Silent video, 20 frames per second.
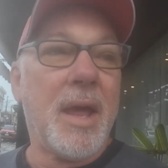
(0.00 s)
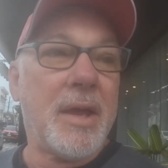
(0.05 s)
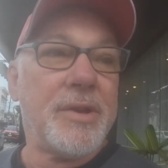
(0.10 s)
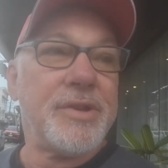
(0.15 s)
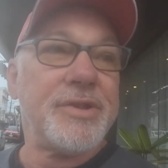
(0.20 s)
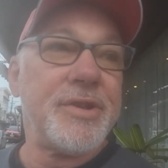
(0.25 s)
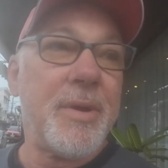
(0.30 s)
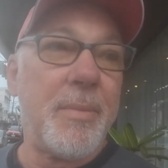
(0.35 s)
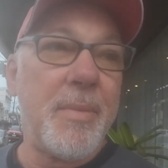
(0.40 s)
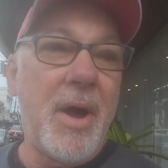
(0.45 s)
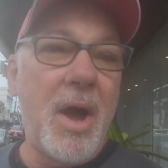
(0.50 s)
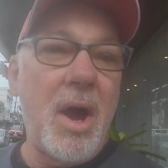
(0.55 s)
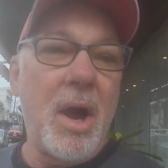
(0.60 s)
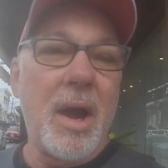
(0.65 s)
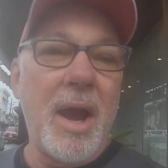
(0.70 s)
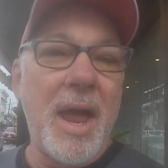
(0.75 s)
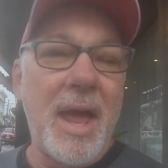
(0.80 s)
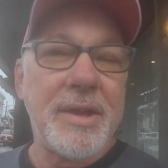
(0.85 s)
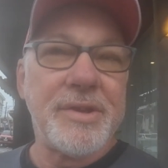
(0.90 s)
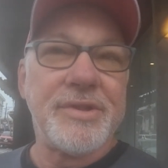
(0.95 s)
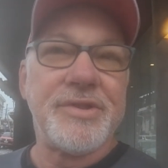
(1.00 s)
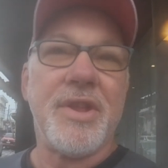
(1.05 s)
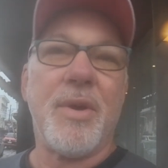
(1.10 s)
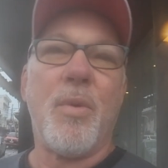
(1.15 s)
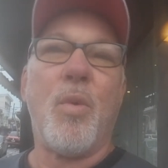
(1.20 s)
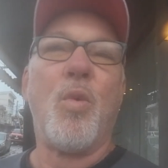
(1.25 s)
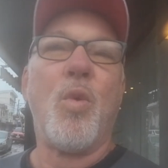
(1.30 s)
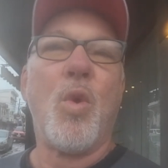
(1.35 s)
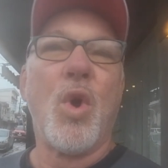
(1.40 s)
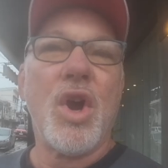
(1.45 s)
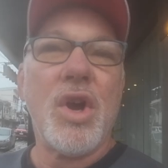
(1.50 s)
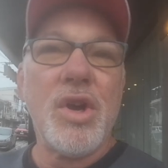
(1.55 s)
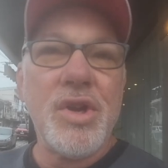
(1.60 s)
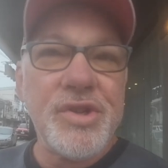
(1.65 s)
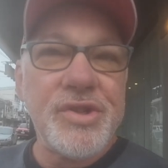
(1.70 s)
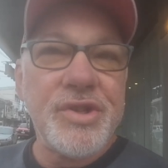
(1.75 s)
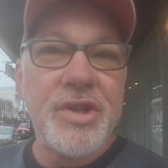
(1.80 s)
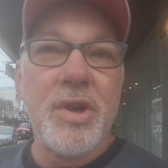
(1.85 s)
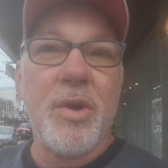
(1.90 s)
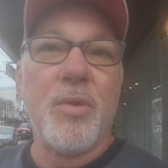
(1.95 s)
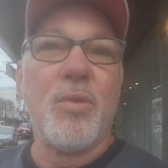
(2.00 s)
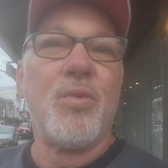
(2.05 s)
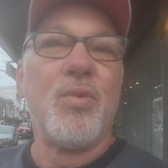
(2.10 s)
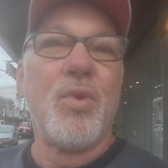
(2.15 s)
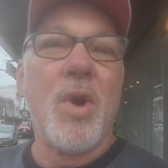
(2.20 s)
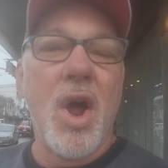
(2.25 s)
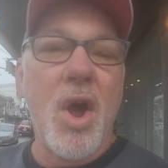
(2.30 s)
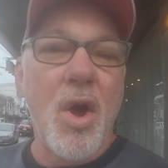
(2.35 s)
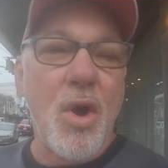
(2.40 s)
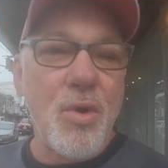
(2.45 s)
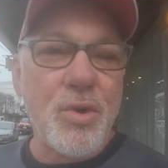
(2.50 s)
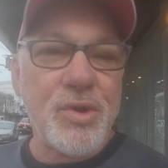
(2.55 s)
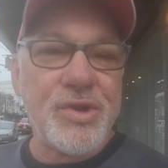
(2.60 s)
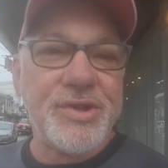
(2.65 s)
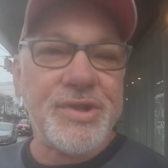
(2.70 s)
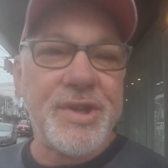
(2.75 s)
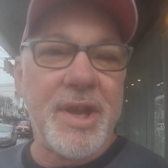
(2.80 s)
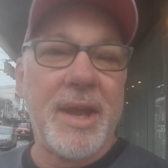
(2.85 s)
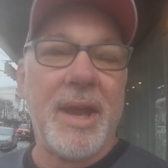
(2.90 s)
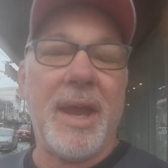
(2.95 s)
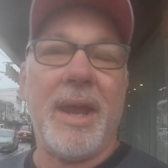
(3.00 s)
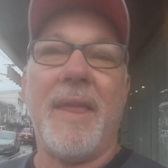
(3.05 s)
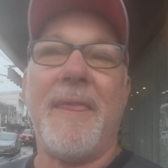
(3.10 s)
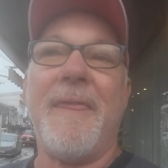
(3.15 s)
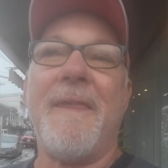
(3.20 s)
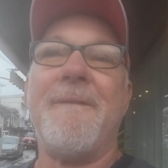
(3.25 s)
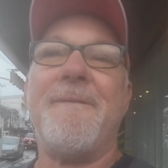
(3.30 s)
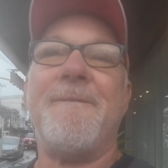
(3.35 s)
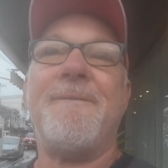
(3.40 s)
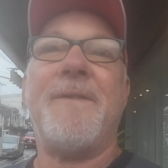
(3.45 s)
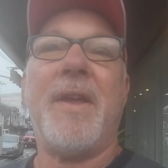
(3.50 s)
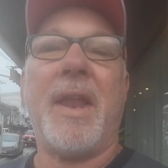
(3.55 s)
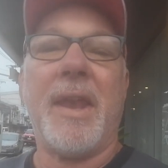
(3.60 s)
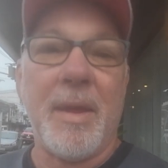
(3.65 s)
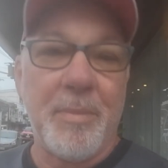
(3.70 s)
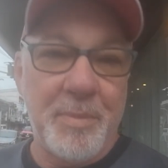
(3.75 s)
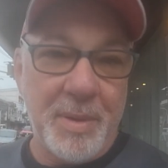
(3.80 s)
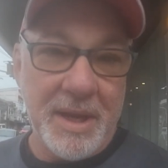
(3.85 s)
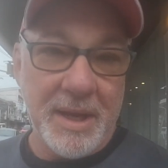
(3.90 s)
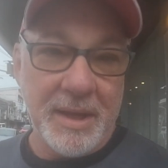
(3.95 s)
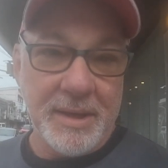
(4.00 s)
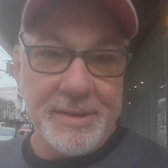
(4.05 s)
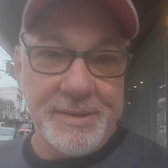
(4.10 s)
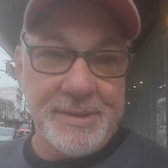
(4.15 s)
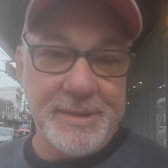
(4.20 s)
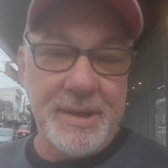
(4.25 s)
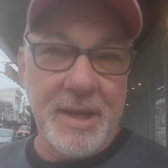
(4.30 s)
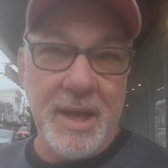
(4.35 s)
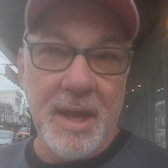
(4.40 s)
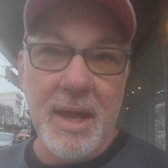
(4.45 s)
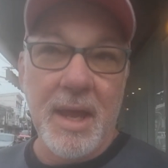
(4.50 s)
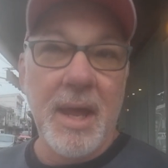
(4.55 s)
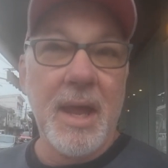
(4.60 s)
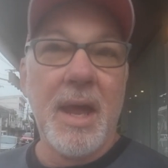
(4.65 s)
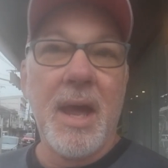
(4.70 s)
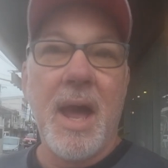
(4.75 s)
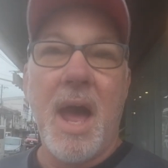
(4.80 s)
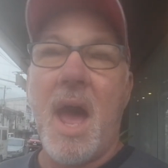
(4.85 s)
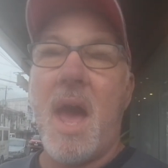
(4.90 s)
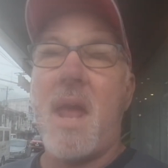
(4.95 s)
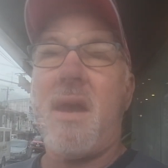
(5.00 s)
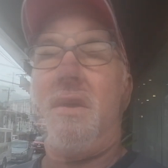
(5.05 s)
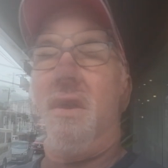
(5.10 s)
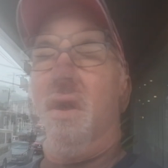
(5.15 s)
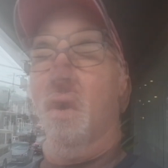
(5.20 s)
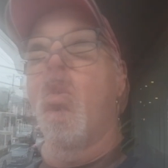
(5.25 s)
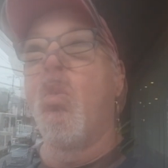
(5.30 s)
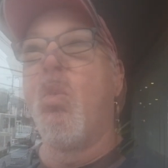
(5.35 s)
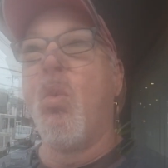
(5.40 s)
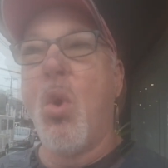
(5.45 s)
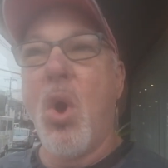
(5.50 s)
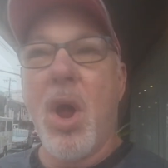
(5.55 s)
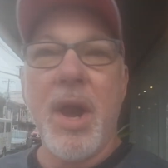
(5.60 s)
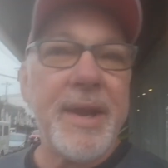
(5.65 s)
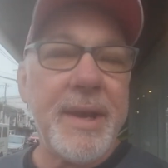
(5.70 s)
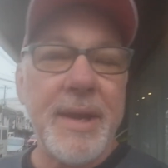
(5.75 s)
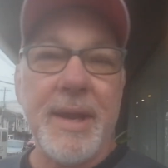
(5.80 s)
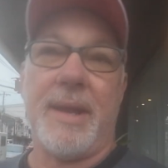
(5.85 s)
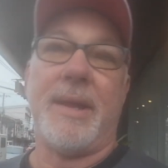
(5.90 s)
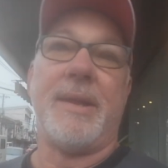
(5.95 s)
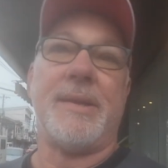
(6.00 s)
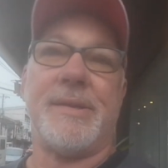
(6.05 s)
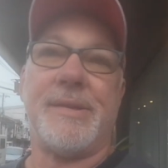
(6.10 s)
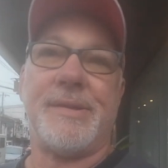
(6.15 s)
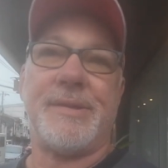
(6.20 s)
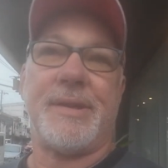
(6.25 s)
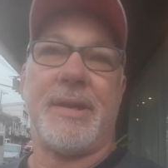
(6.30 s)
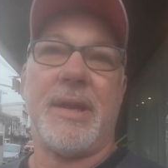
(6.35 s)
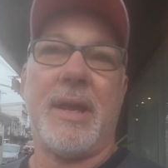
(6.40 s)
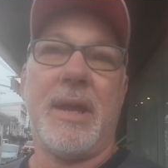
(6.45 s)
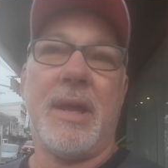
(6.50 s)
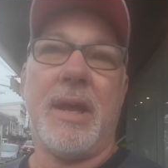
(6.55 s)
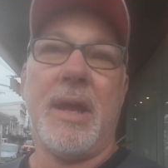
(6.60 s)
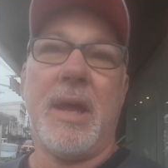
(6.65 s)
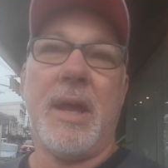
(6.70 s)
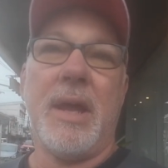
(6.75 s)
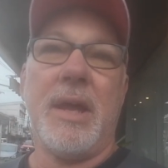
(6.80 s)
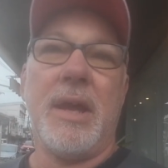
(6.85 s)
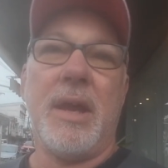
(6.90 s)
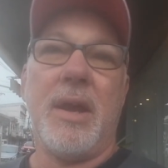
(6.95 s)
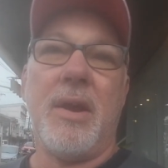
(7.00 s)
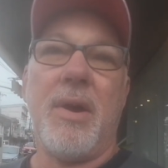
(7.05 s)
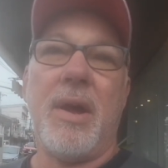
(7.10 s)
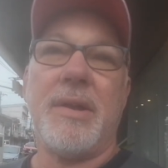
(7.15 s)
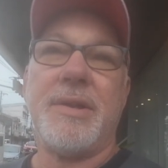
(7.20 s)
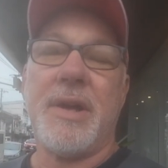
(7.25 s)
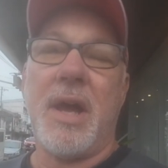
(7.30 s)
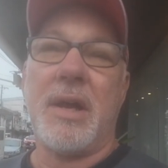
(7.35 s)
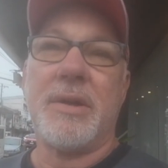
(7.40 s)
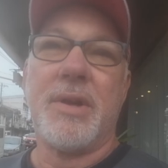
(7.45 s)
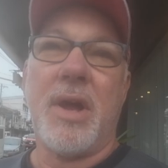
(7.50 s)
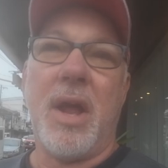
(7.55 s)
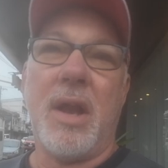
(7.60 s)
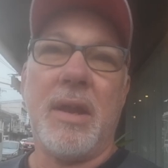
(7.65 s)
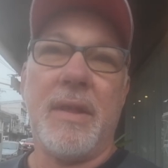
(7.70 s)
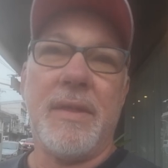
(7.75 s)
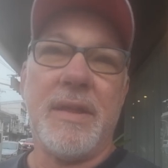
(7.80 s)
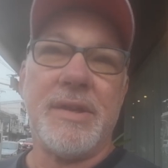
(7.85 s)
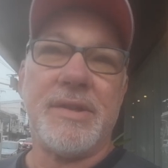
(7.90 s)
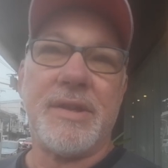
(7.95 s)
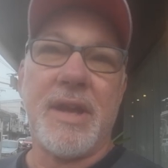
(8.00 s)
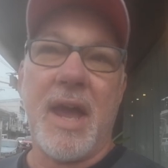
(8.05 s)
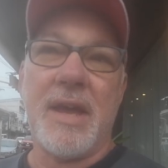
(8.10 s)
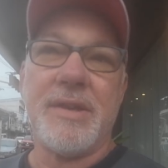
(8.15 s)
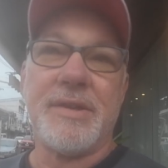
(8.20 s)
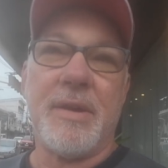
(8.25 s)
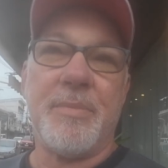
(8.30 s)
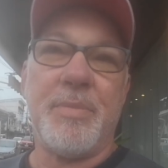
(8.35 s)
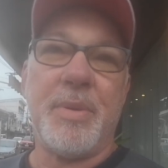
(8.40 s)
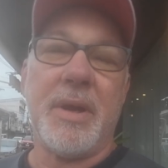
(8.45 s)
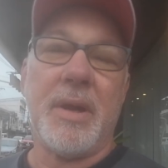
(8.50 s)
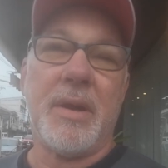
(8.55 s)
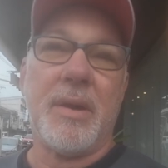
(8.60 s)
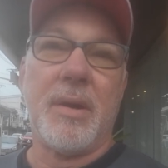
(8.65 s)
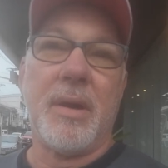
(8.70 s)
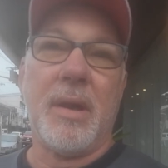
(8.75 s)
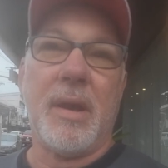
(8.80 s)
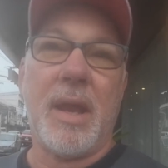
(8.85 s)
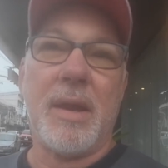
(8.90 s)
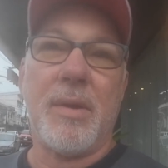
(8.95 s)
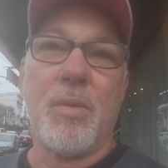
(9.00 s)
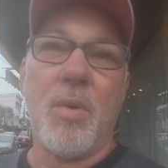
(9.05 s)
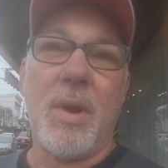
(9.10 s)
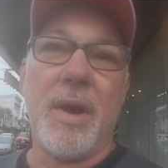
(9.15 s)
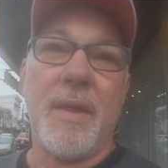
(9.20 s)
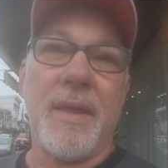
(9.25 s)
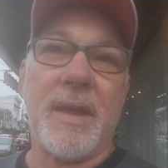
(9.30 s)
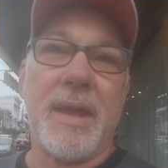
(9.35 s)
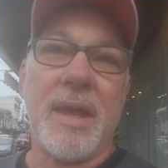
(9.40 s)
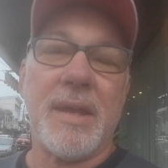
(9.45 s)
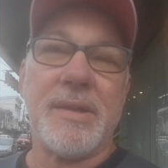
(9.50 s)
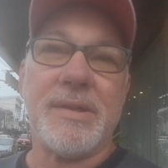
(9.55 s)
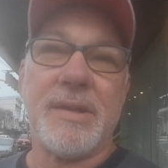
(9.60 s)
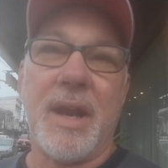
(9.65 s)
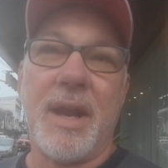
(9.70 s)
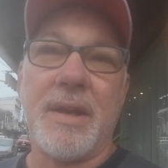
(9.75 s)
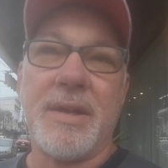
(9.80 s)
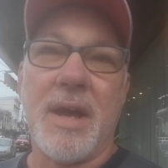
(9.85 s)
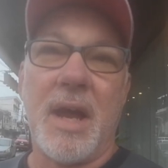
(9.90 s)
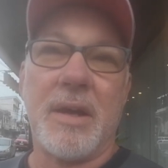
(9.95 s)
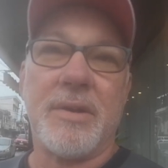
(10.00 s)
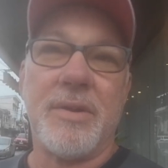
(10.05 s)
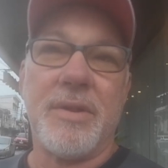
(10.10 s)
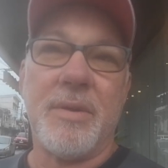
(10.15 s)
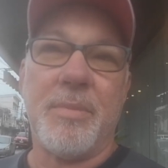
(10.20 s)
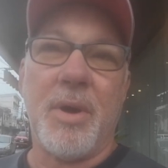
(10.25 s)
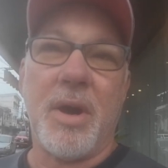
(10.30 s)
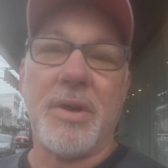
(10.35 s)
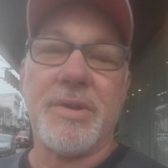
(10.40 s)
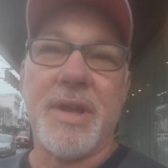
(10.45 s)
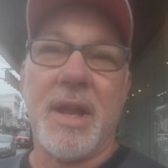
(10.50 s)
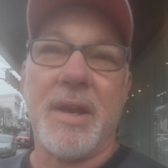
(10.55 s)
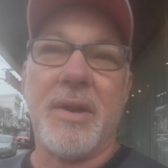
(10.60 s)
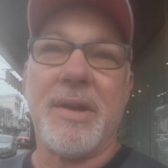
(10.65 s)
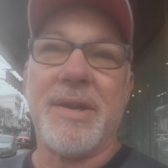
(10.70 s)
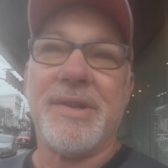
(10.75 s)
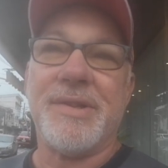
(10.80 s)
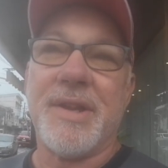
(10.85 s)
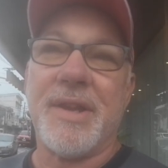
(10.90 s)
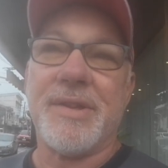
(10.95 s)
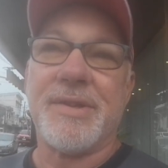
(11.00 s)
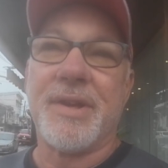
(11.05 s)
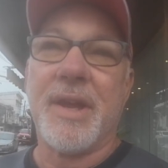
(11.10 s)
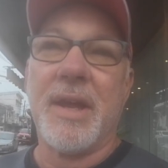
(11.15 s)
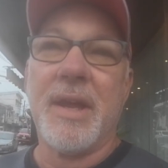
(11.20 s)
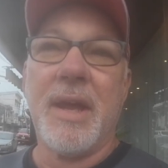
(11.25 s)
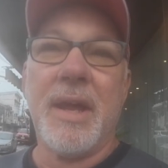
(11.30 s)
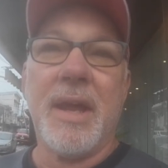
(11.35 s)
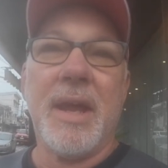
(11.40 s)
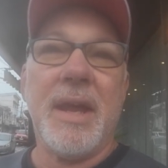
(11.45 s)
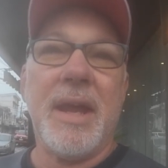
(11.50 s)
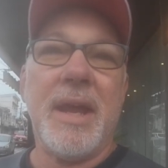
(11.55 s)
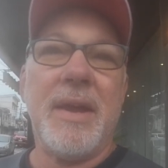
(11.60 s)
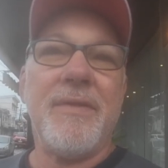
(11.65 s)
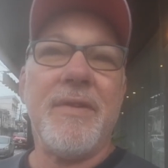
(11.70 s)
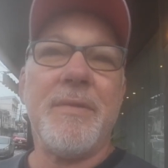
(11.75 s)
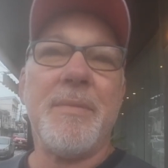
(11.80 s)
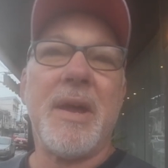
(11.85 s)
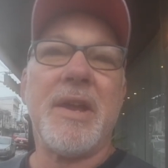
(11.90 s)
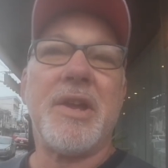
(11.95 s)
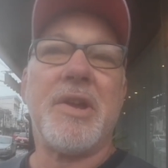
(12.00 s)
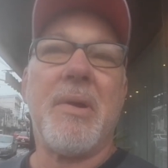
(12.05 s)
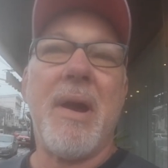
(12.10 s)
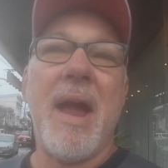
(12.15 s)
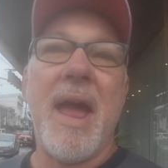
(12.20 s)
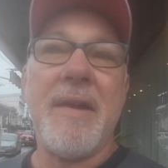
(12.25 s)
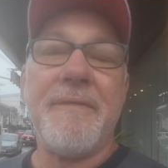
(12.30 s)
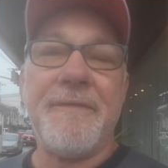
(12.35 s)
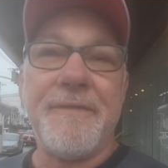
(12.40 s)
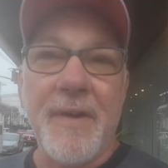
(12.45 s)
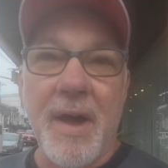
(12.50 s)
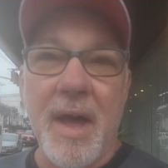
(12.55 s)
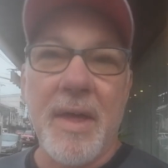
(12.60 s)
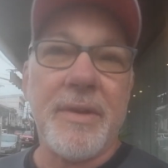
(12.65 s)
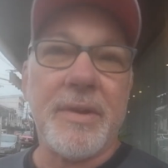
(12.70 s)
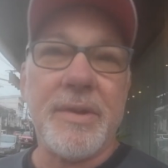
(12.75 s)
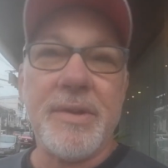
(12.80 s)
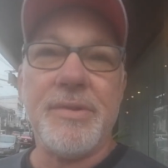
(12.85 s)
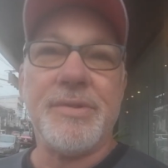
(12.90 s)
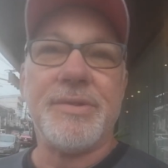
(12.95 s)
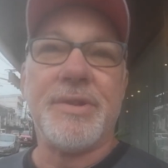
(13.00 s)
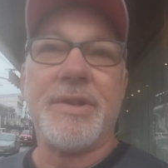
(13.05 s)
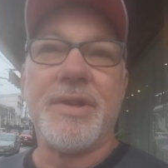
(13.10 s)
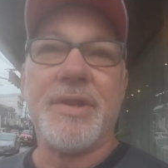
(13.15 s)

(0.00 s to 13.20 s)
Samar has the worst roads in the Philippines. I don't know what it is. You know, I talked to all of these guys up here, like one of the kids that I talked to, the bartender, he says, even my grandfather used to